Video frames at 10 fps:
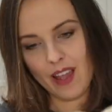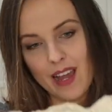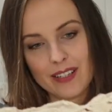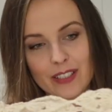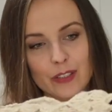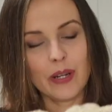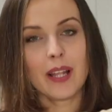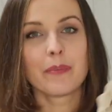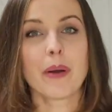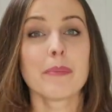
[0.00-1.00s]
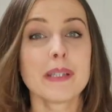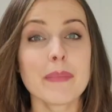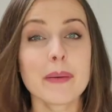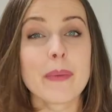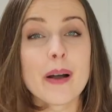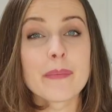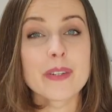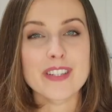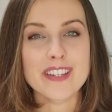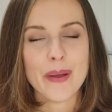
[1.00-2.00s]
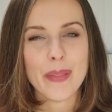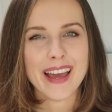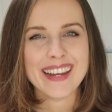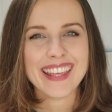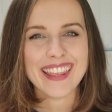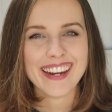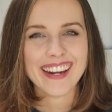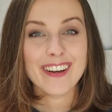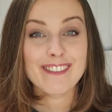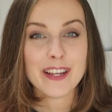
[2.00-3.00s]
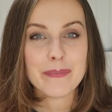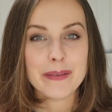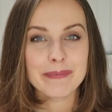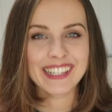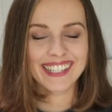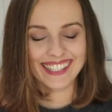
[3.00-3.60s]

I don't know. And probably my mom doesn't know that either. Right, mom?